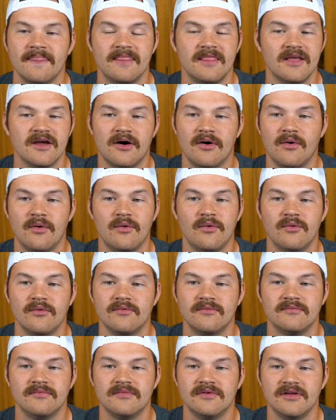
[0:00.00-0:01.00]
You
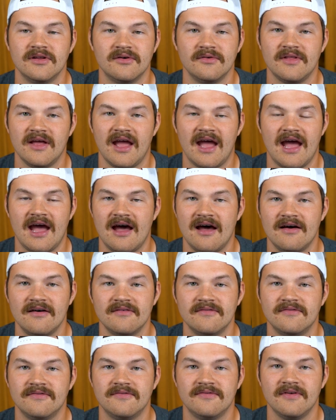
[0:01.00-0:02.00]
know, they have
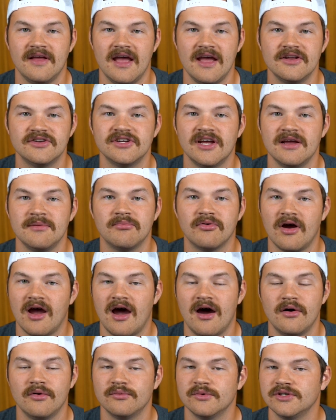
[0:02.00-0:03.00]
A.J.
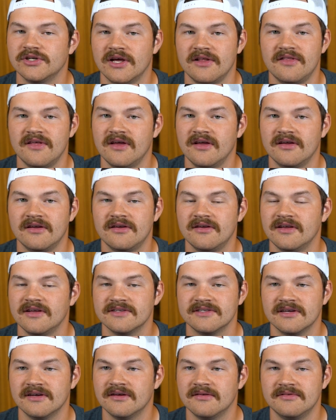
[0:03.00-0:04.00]
Brown, which I think is
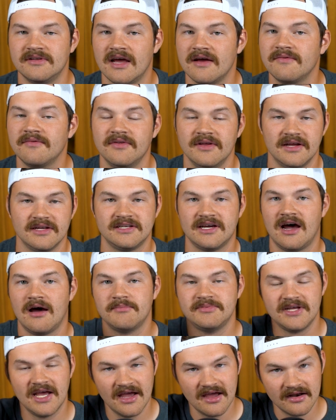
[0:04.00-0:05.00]
definitely a top
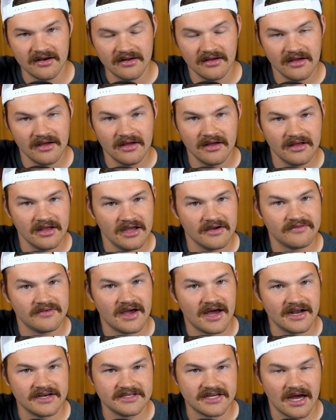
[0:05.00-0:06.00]
10, if
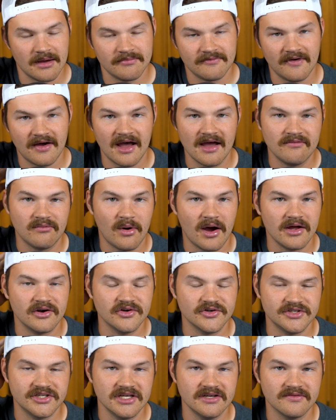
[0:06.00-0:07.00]
not a top 5 wide
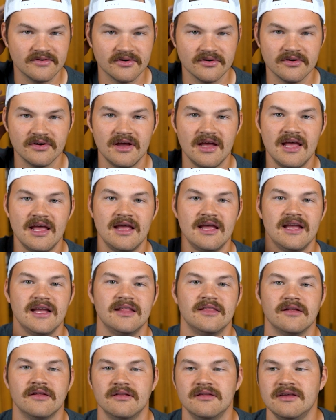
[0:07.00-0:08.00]
receiver in
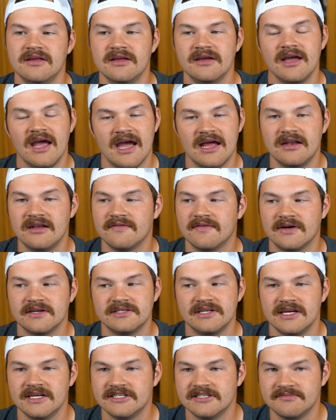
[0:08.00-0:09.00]
the league, and
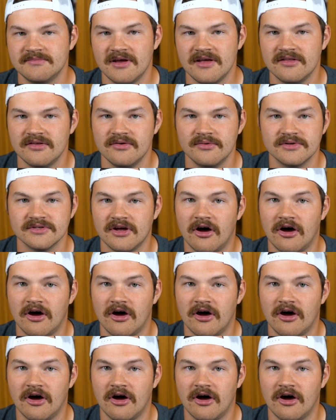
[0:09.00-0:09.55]
Devontae Smith, who is